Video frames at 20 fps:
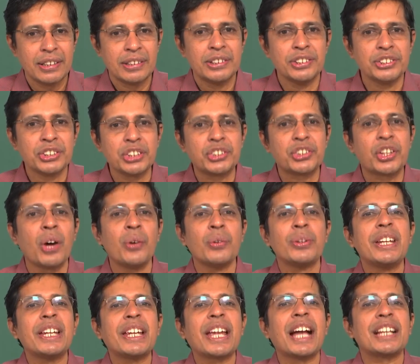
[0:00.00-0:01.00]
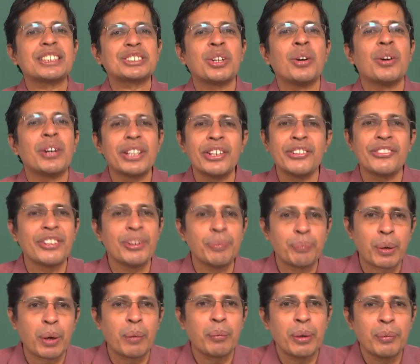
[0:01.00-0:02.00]
This is how the cache coherency
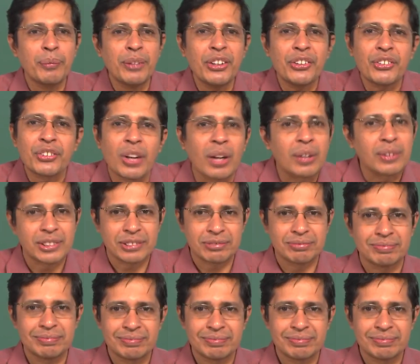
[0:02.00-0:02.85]
problem is solved.